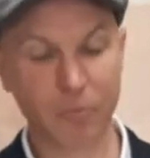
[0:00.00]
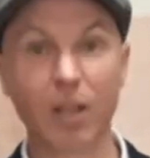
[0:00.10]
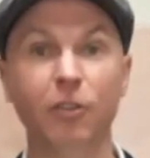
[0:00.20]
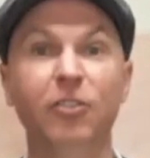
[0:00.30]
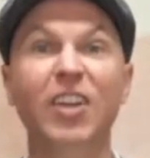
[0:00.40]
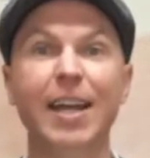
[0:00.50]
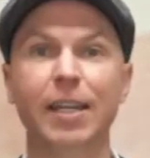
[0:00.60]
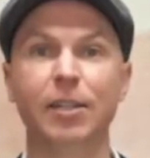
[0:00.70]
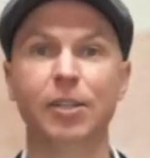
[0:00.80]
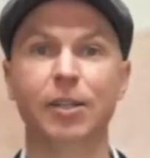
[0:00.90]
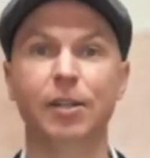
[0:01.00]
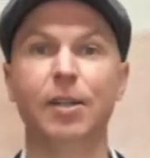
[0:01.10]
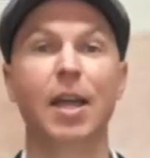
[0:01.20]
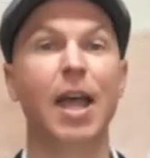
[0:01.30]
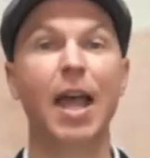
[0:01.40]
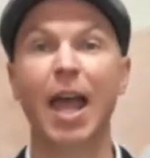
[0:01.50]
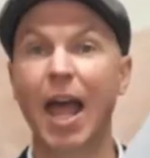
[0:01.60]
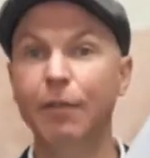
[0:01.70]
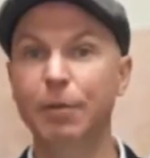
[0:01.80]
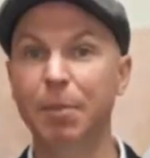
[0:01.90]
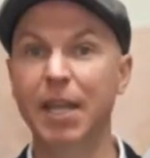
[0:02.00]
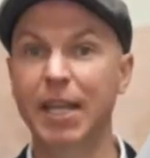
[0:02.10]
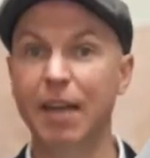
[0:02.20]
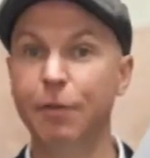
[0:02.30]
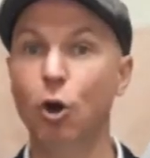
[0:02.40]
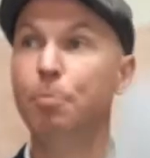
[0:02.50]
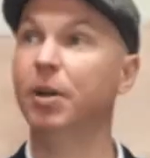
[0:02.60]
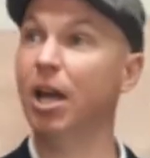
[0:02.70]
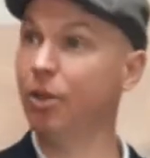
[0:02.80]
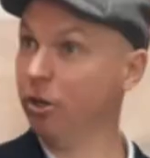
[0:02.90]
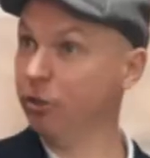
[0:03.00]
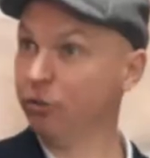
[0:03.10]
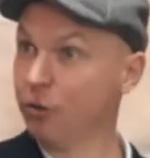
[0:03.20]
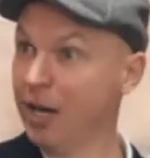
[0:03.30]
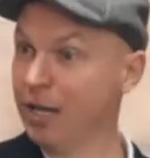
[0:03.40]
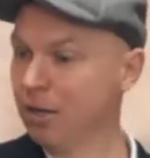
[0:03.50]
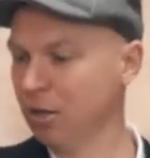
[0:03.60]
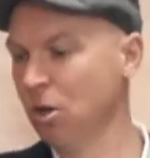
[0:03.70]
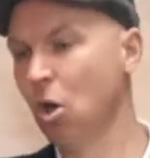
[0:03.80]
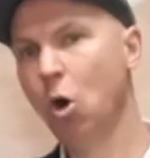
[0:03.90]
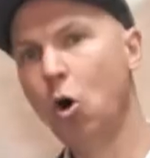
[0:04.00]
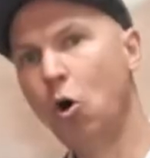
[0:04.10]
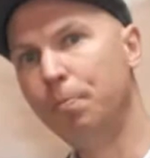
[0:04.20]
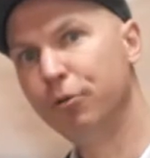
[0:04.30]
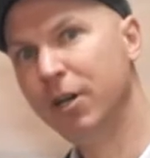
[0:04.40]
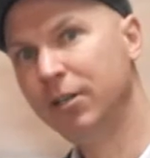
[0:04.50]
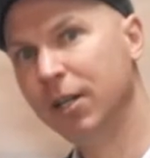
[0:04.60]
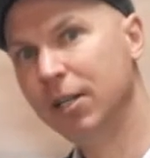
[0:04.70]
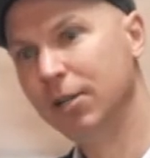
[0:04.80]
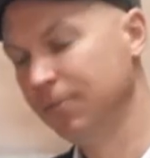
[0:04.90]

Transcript: Second, have your PDF open either on your screen or printed